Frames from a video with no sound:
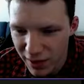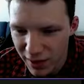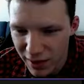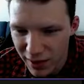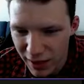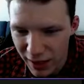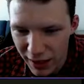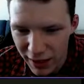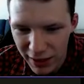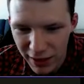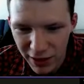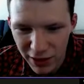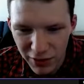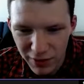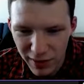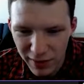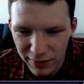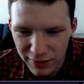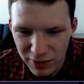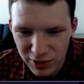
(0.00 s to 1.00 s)
And then you
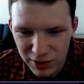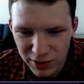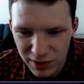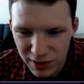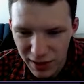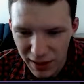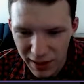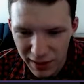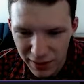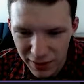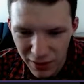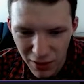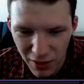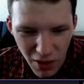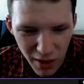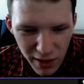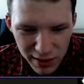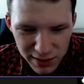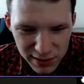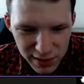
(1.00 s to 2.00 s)
have just like the
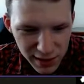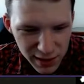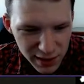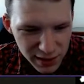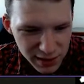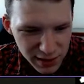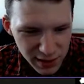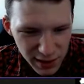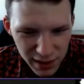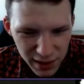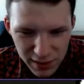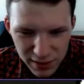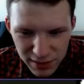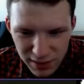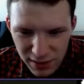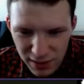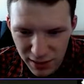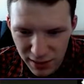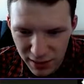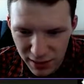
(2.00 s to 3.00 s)
RSASS,
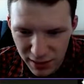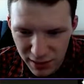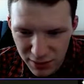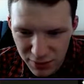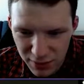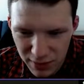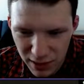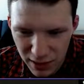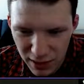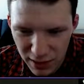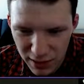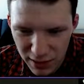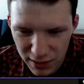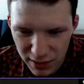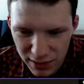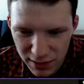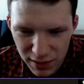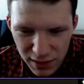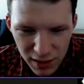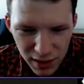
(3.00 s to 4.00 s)
I think that's what that
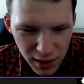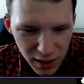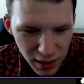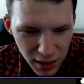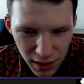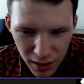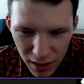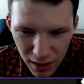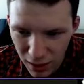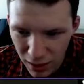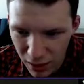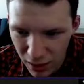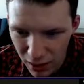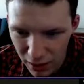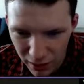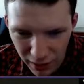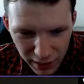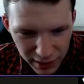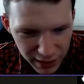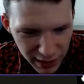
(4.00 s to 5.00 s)
is. You
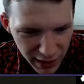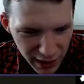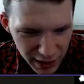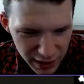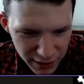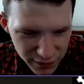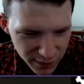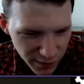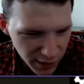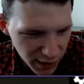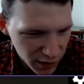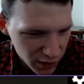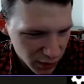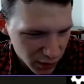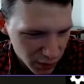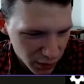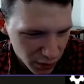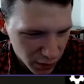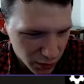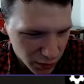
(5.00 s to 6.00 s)
got the
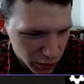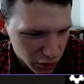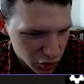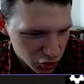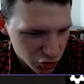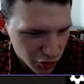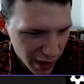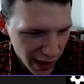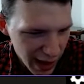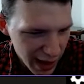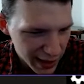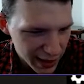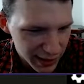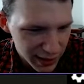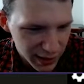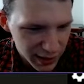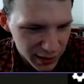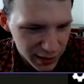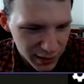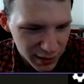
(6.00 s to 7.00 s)
SVU, the
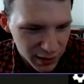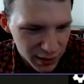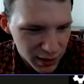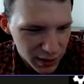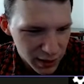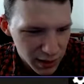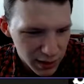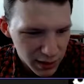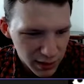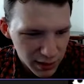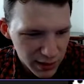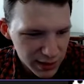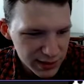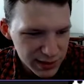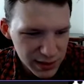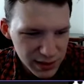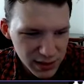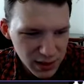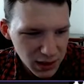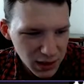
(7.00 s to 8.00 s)
Draken. This
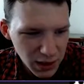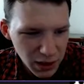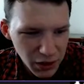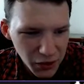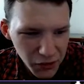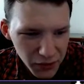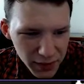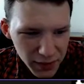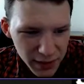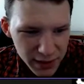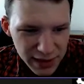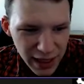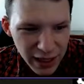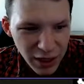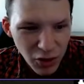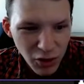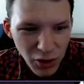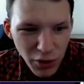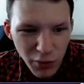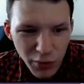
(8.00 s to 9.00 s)
is the Locust. I don't
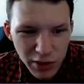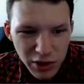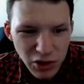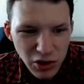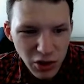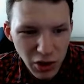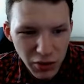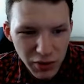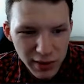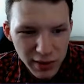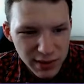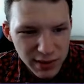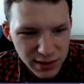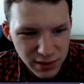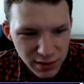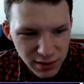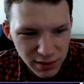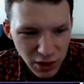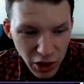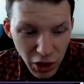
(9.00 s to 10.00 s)
know which
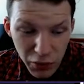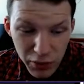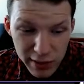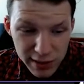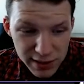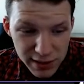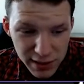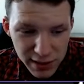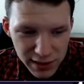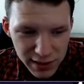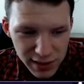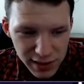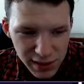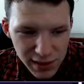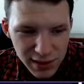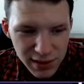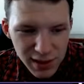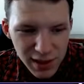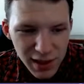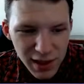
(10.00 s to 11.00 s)
Locust this
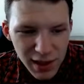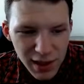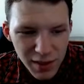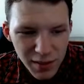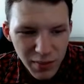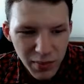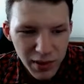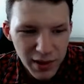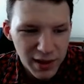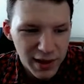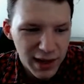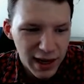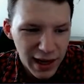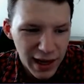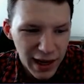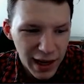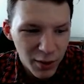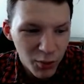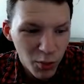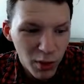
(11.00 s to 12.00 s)
is, but
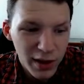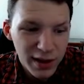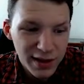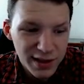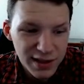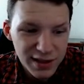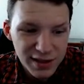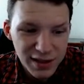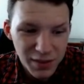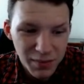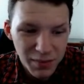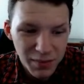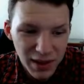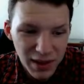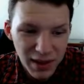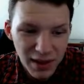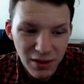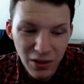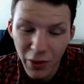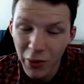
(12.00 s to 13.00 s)
I wanted this to be the
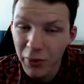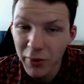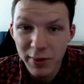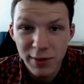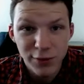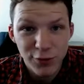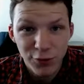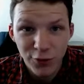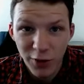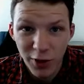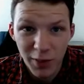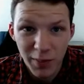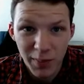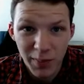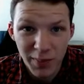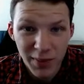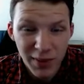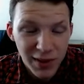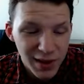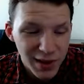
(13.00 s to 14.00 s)
Locust from
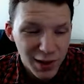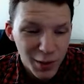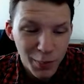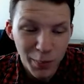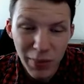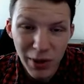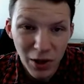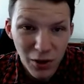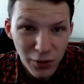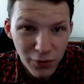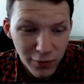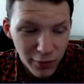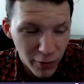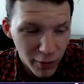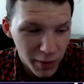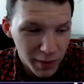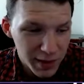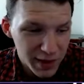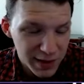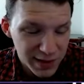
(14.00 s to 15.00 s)
BO4
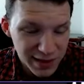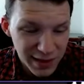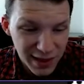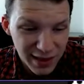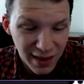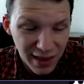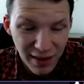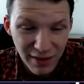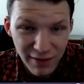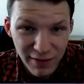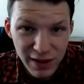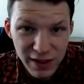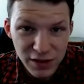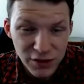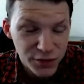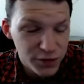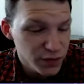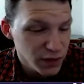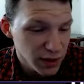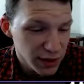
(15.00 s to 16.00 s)
because that thing is
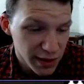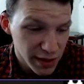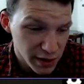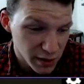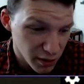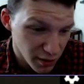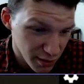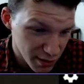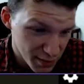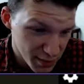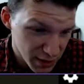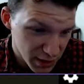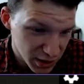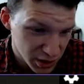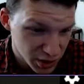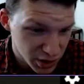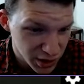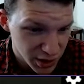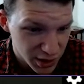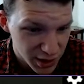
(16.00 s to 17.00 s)
fucking
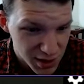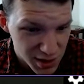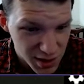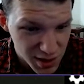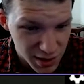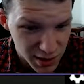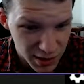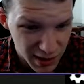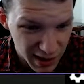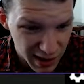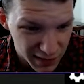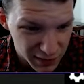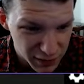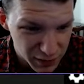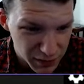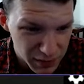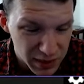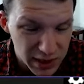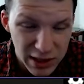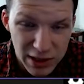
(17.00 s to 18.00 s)
garbage. And then you have some
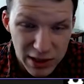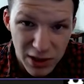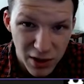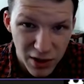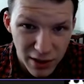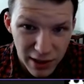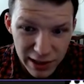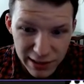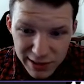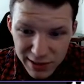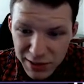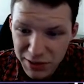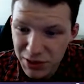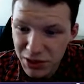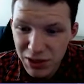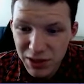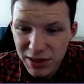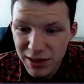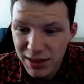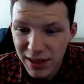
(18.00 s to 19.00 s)
PTRSs,
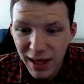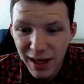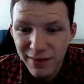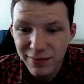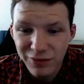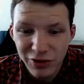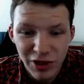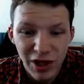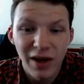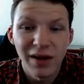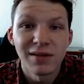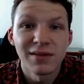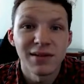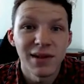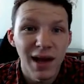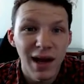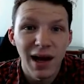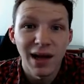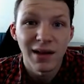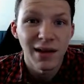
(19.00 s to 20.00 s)
just not guns that
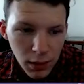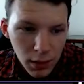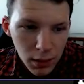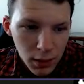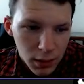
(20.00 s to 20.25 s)
I like.